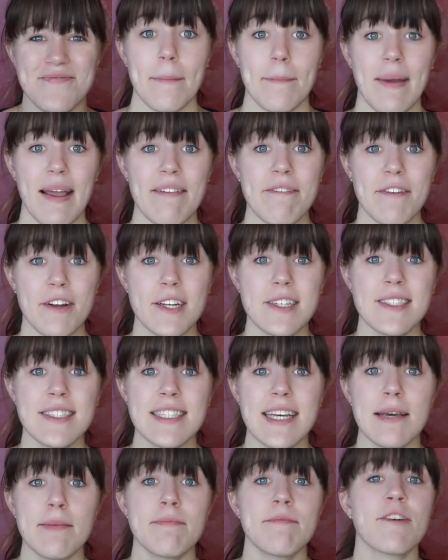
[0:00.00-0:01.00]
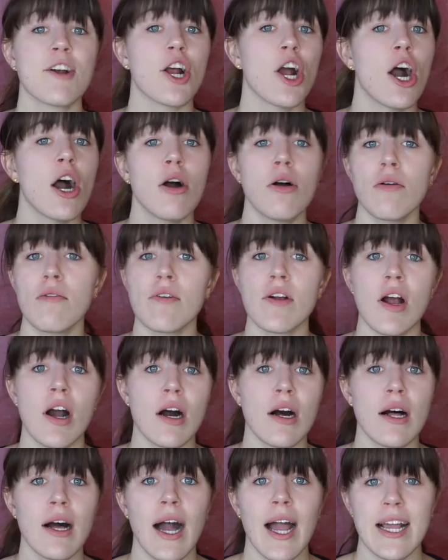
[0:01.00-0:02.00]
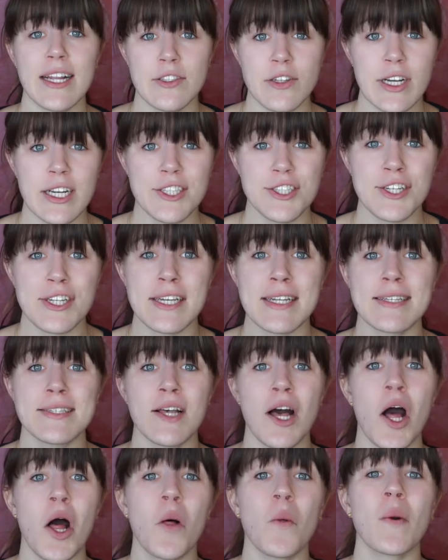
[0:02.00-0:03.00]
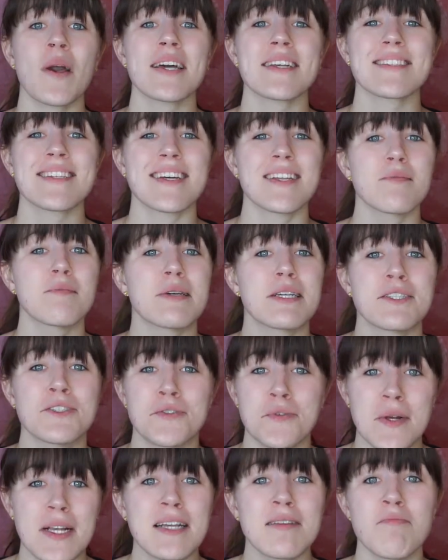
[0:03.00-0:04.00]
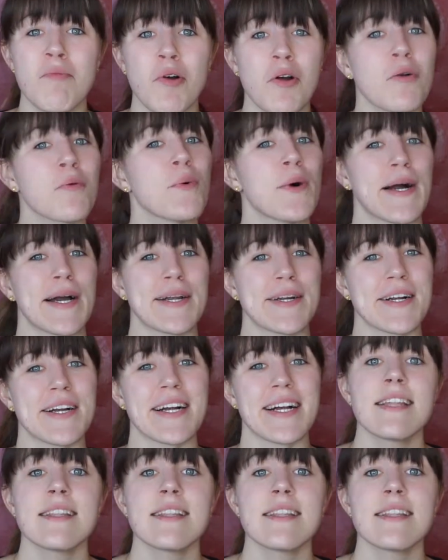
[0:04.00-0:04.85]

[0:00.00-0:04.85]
My first tip for overall hydration is always going to be drink more water.